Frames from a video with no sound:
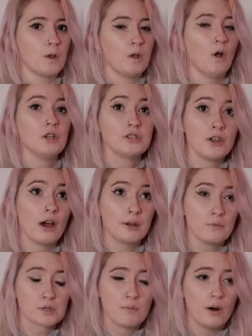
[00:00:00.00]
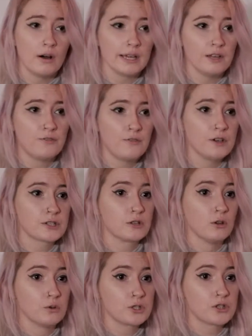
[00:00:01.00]
Lot Tonight was my first
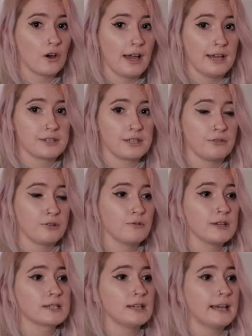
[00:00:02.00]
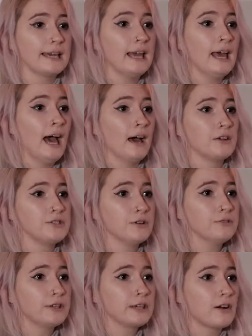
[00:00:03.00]
launch that I had to sit through recently, and I
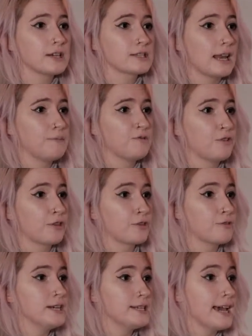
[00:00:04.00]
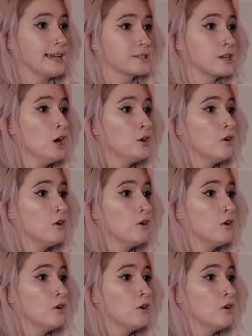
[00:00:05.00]
don't think I slept for 3 days.